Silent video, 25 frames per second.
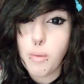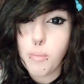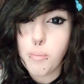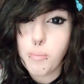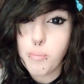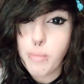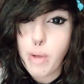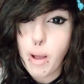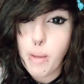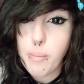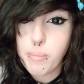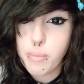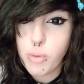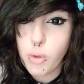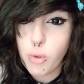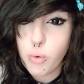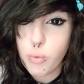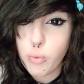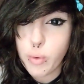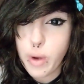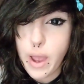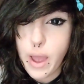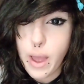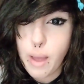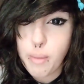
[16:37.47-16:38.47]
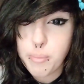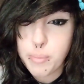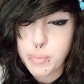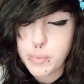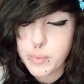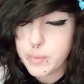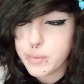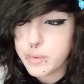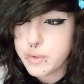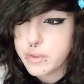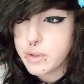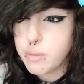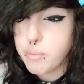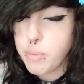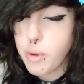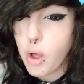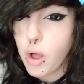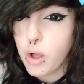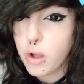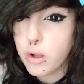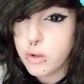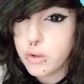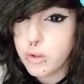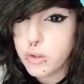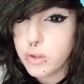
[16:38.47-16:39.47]
mumble rap
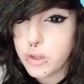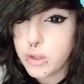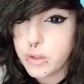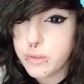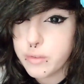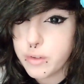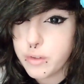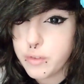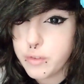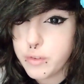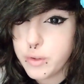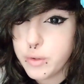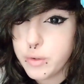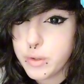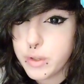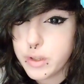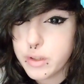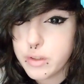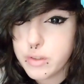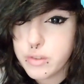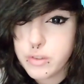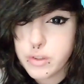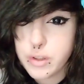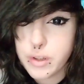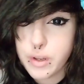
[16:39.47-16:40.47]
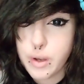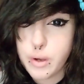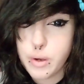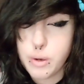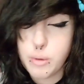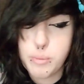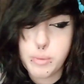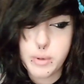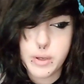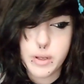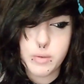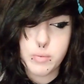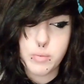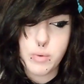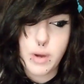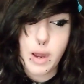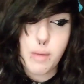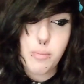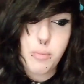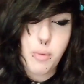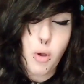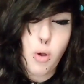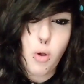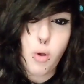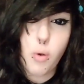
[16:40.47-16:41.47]
debacle of a few years ago, but
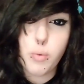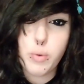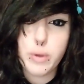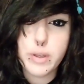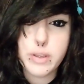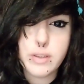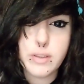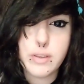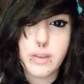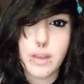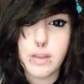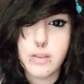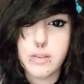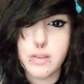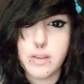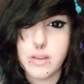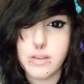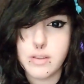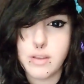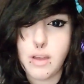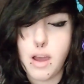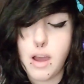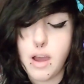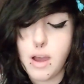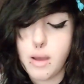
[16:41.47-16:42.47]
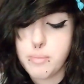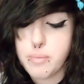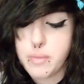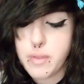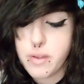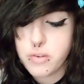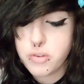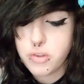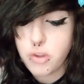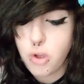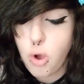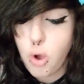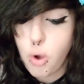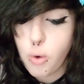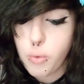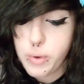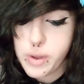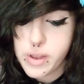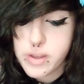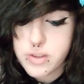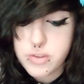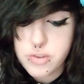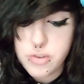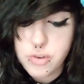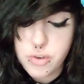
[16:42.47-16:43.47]
rap always stays on top. There's
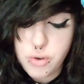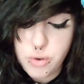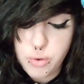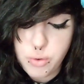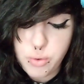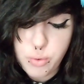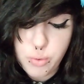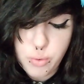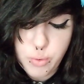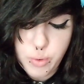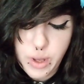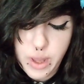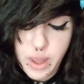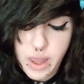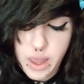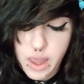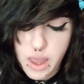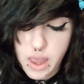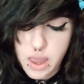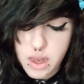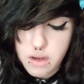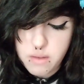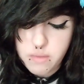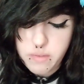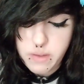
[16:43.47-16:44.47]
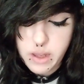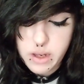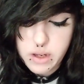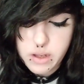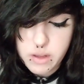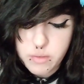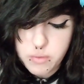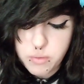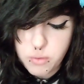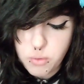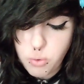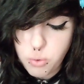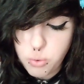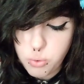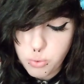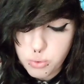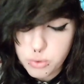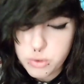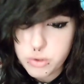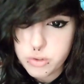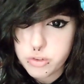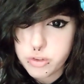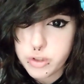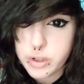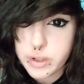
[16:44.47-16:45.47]
always new, innovative,
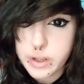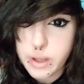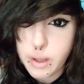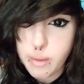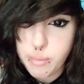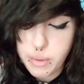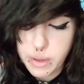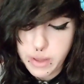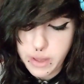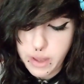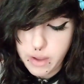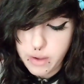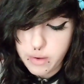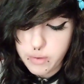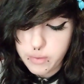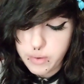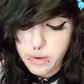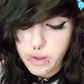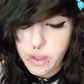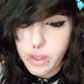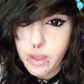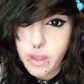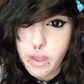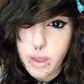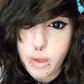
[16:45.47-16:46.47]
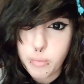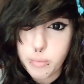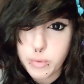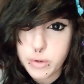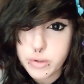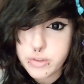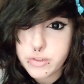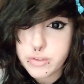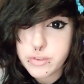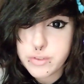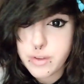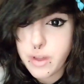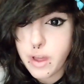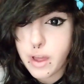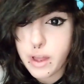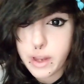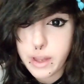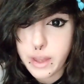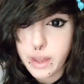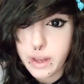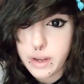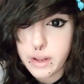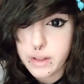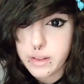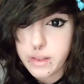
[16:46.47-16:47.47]
cool shit coming out, and we're just not
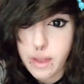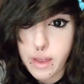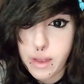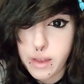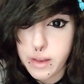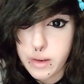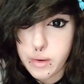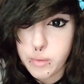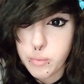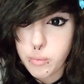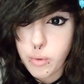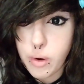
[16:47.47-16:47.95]
getting that in